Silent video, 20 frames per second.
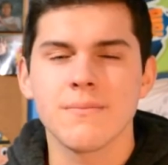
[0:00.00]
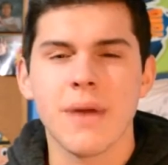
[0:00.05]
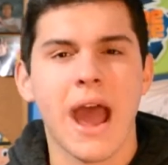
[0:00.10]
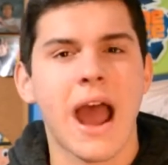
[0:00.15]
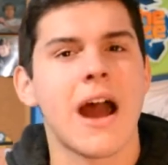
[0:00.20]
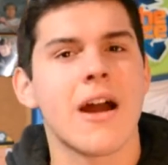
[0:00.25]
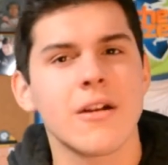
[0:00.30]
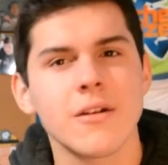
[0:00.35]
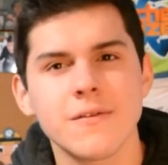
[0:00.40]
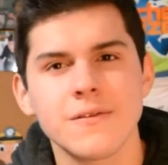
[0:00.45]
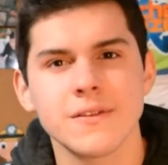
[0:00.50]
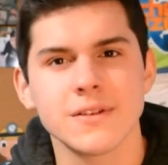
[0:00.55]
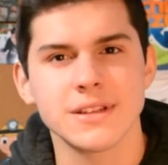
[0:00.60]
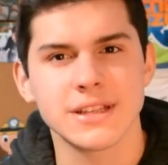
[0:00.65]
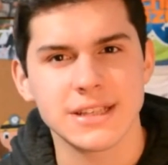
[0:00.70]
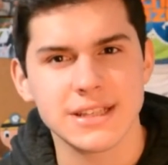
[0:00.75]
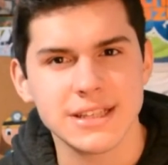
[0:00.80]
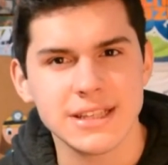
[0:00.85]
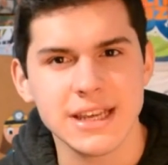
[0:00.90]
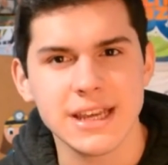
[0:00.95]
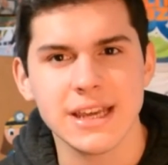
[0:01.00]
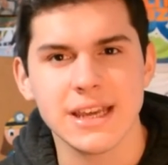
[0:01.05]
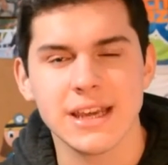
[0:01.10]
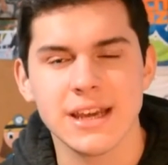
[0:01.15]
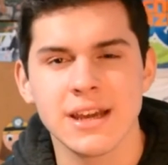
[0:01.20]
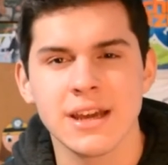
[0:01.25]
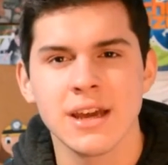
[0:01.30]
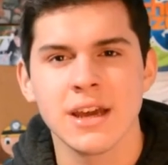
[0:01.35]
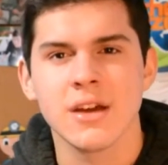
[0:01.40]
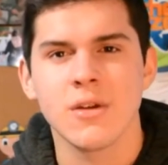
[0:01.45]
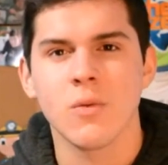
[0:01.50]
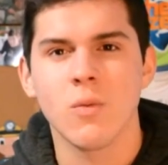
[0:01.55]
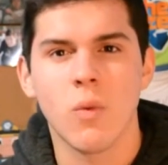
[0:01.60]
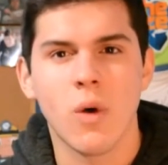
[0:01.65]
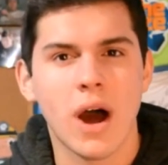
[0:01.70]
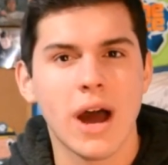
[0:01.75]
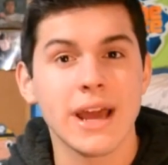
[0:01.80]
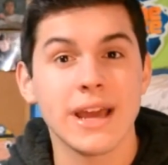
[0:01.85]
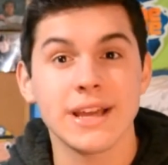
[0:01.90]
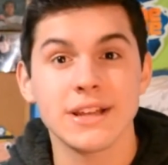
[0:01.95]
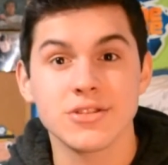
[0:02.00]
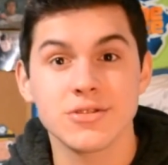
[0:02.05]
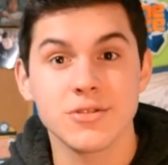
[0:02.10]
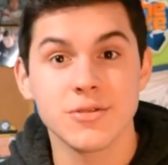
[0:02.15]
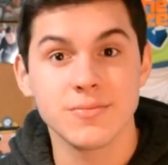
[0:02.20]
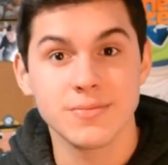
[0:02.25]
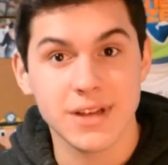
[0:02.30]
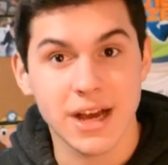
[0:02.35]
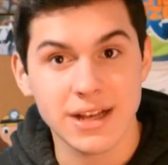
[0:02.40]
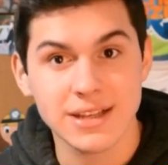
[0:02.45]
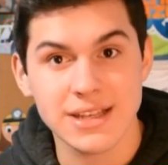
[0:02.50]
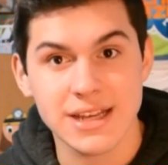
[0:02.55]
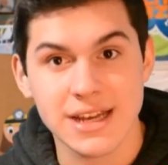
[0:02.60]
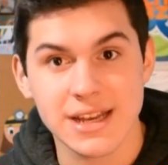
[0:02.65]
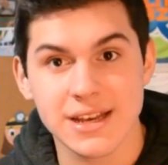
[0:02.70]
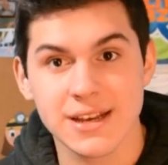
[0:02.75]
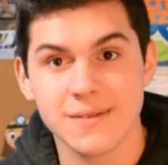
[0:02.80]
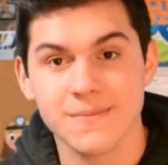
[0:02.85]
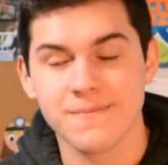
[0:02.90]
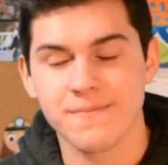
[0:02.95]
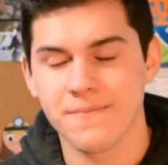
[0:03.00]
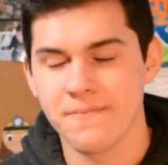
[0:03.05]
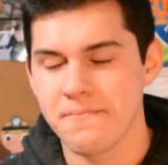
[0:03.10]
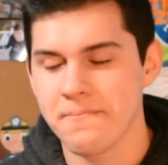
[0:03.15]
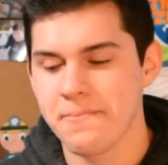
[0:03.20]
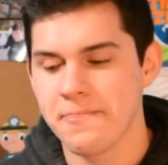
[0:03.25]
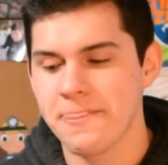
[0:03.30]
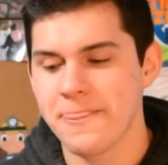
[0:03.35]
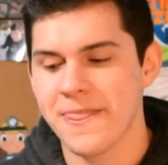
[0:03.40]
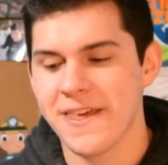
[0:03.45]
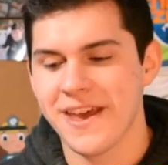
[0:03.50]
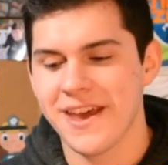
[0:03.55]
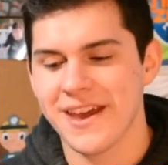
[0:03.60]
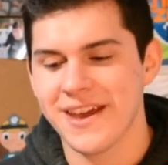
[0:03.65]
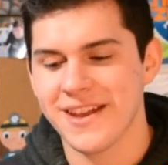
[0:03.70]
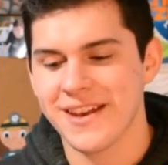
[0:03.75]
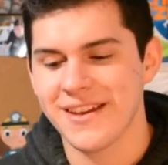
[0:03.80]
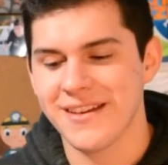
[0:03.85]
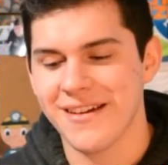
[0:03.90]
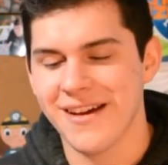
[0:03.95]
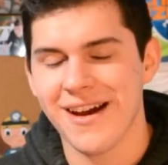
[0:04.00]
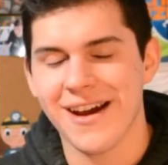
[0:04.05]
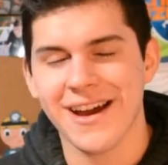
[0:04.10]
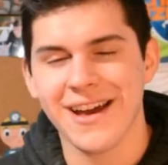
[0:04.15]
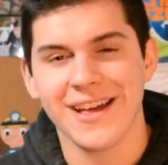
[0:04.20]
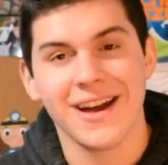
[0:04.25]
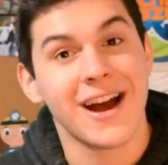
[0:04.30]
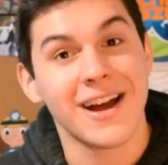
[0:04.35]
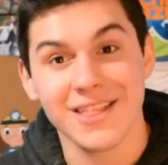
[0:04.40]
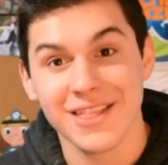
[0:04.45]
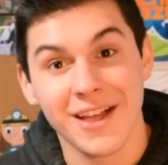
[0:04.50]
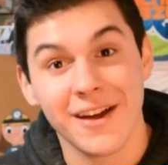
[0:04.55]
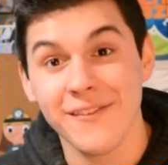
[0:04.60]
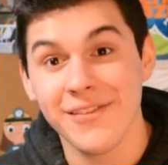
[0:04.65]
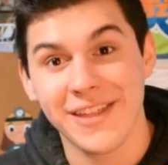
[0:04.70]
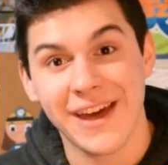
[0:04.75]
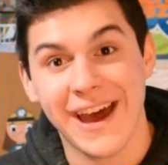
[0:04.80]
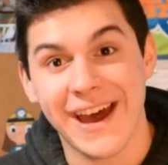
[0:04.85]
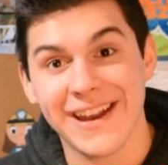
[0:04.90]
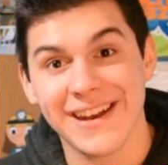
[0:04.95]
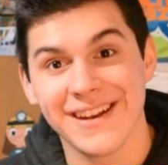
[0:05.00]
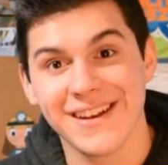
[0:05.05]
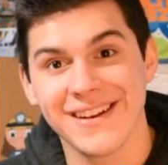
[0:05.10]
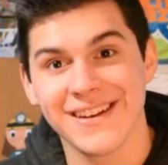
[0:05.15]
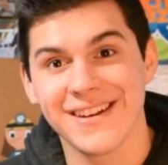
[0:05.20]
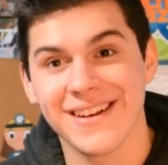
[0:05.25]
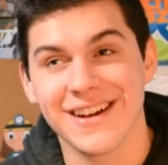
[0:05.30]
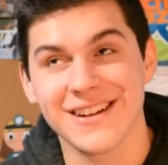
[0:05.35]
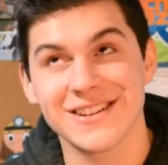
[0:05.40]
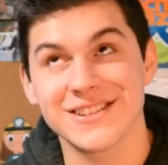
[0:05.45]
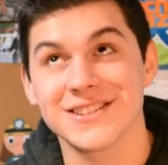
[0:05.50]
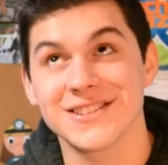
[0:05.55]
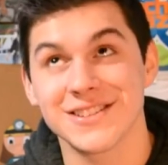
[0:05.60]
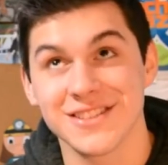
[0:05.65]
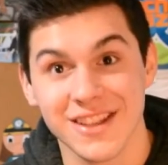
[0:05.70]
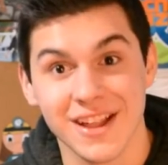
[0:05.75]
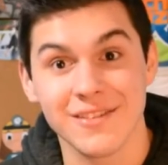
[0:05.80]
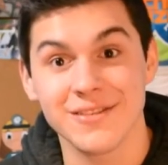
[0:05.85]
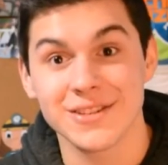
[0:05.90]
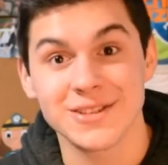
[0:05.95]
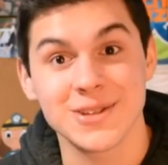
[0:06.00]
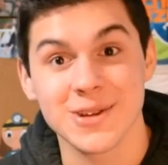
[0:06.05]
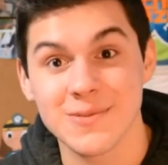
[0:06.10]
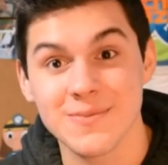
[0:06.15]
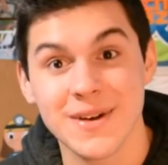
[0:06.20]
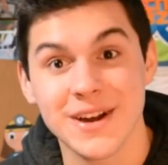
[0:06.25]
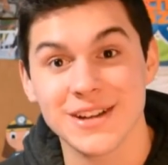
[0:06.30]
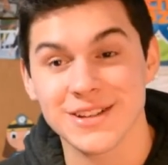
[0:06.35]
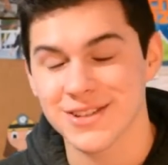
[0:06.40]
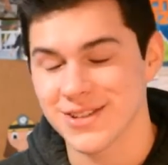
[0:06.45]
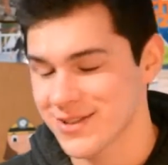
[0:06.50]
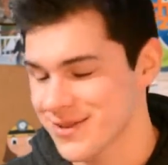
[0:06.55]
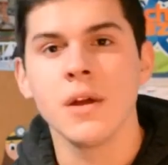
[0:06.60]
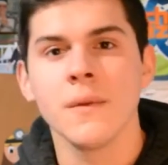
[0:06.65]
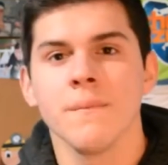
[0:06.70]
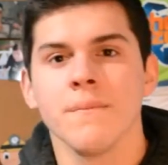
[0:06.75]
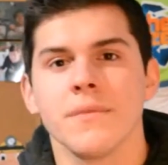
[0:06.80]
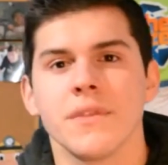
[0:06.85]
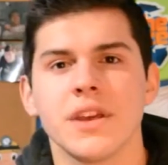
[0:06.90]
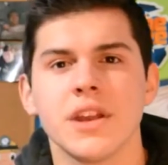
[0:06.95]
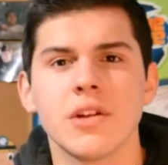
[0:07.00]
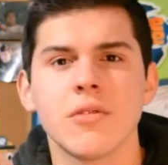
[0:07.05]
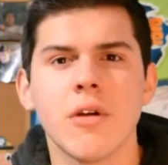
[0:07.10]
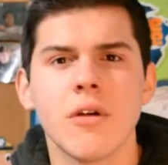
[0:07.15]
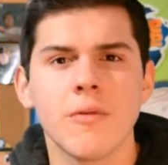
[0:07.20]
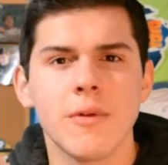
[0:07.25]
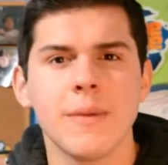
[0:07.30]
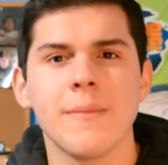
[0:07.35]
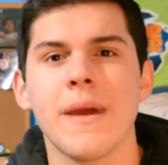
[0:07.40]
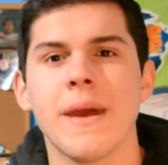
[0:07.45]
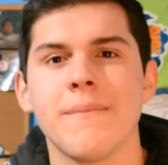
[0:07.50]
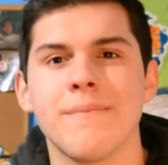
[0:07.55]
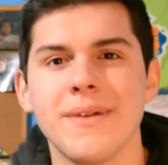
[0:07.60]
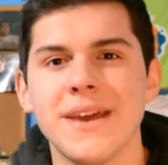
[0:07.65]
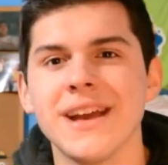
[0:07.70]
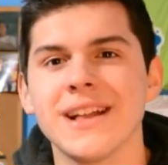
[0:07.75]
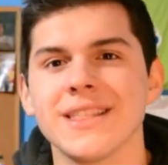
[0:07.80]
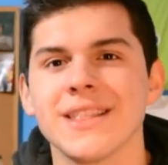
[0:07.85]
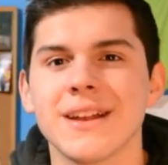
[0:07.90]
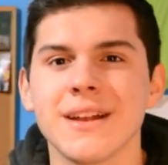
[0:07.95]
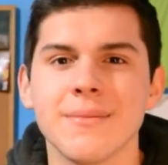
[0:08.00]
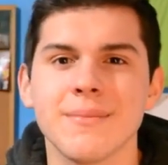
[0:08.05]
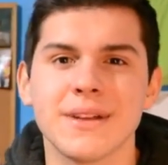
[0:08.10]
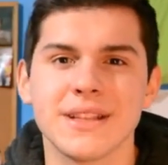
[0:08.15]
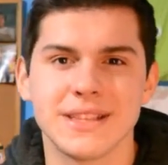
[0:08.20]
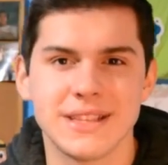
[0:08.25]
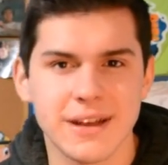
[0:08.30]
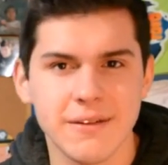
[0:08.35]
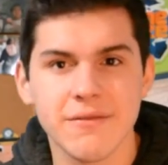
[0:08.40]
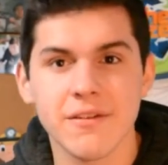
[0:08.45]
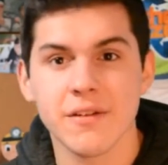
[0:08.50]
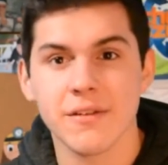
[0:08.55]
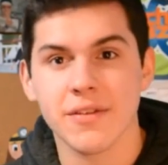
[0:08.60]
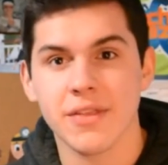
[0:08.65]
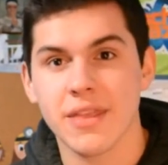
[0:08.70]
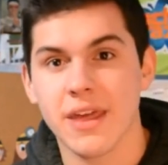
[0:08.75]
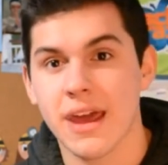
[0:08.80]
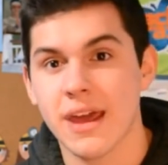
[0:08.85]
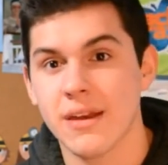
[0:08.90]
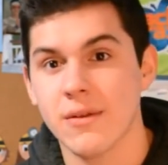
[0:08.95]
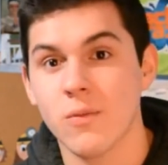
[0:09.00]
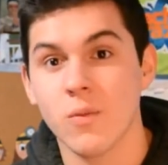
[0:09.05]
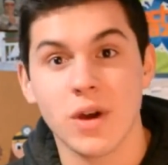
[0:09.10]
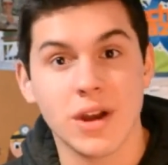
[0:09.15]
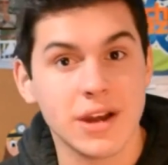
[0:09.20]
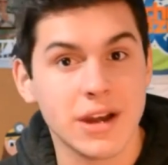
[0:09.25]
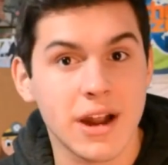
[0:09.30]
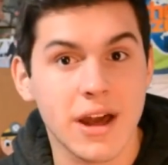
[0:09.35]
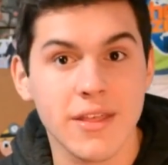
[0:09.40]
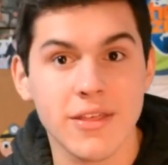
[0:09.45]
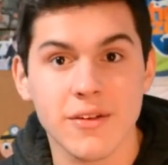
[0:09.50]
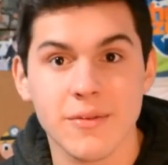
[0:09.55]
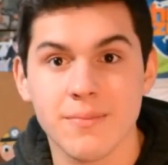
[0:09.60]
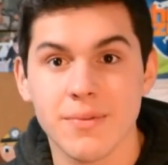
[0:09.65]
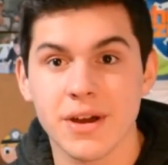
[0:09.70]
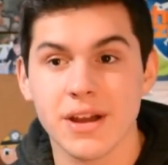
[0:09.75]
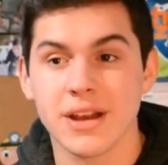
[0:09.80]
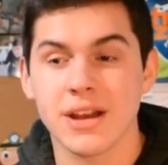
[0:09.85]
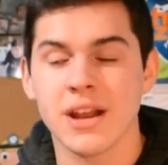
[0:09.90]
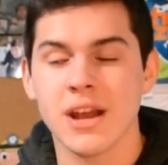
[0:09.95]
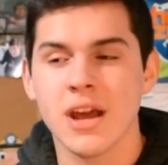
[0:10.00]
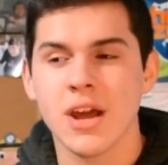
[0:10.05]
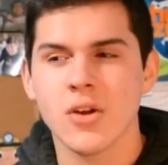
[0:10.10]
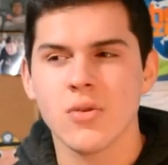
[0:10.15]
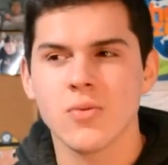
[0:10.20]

powerful to see why each group does it. And I love that. I just love it so much. You know what, we may be a little bit different than one another, but